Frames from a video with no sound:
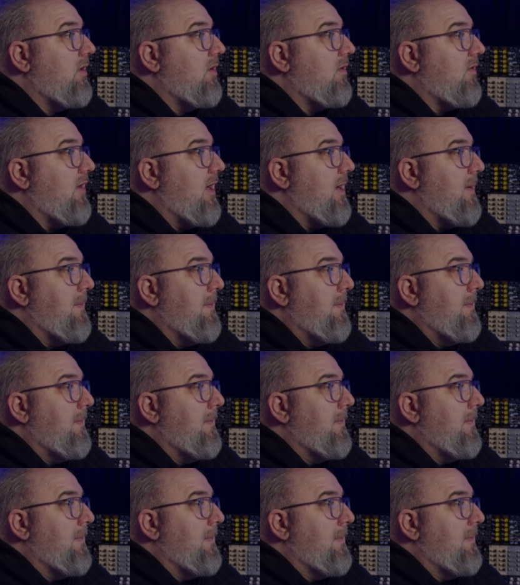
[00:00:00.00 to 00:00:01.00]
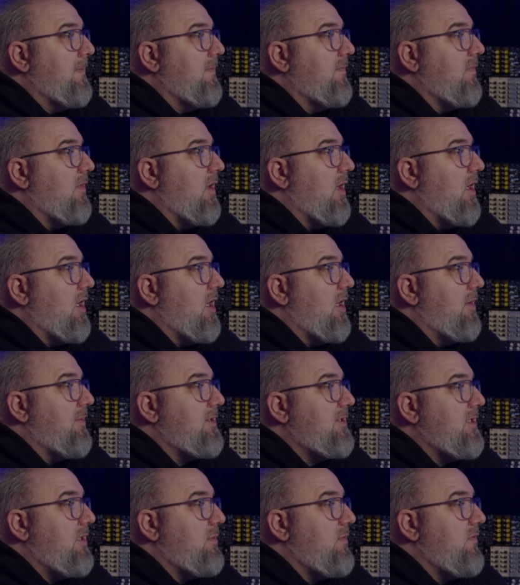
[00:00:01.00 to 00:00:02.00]
Right.
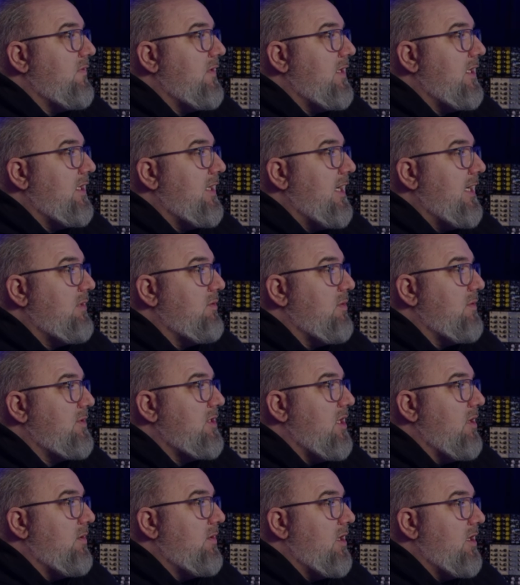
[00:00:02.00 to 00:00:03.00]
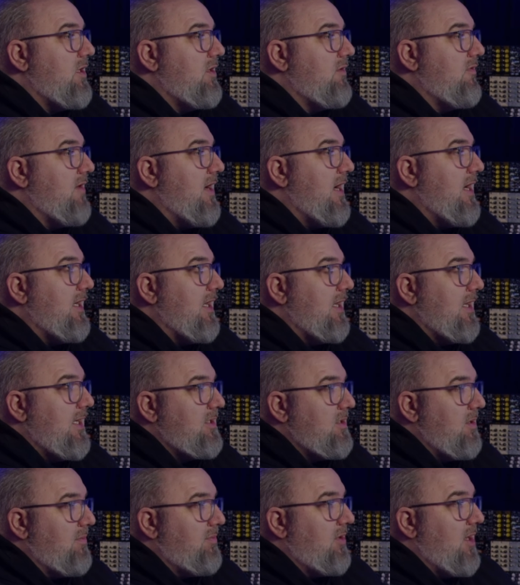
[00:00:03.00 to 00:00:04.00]
And say we really liked what was going on the right. I like
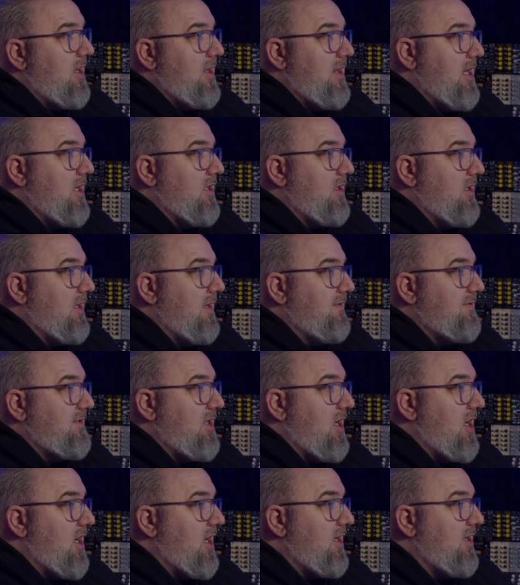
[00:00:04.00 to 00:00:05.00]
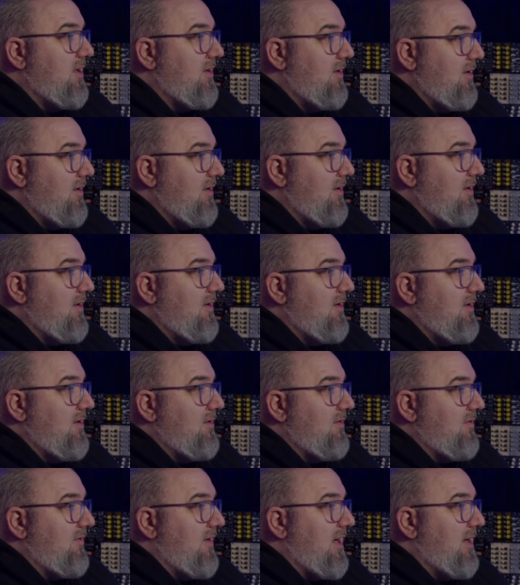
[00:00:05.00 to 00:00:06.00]
to apply that on the left side,
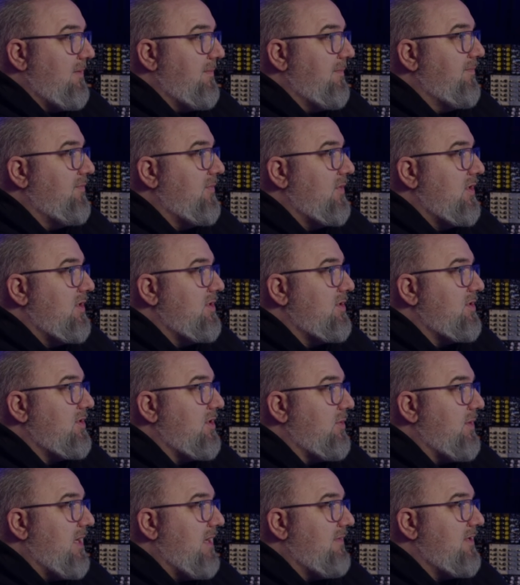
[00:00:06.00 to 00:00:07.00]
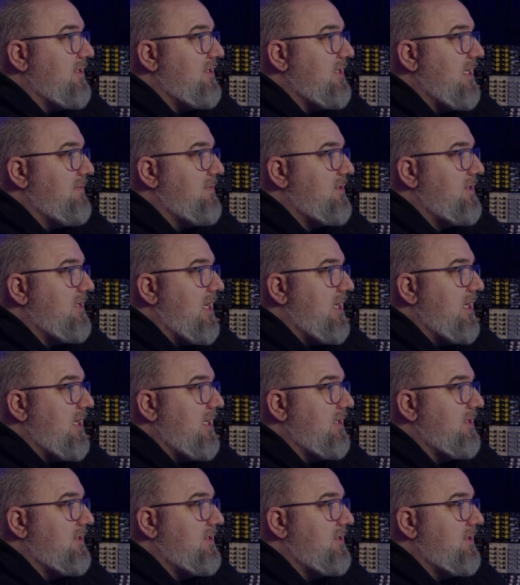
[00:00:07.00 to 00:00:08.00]
right? So we have the same
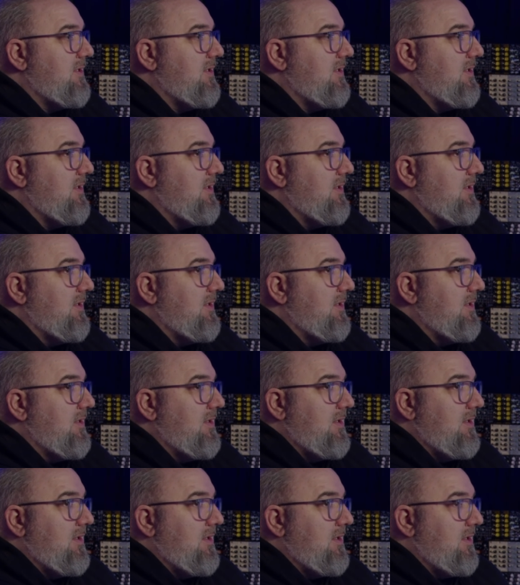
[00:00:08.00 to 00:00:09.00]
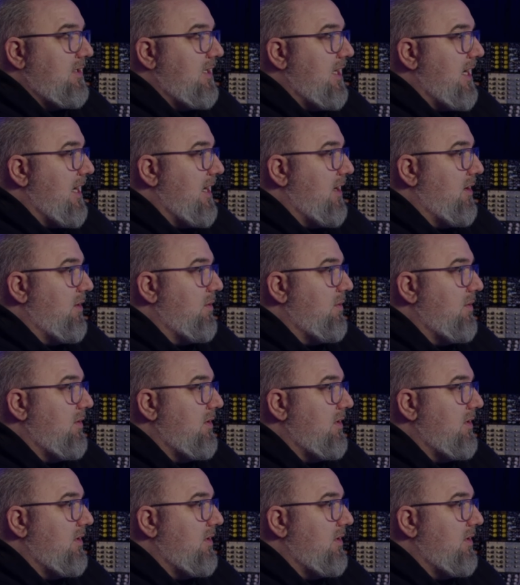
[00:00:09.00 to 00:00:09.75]
settings now.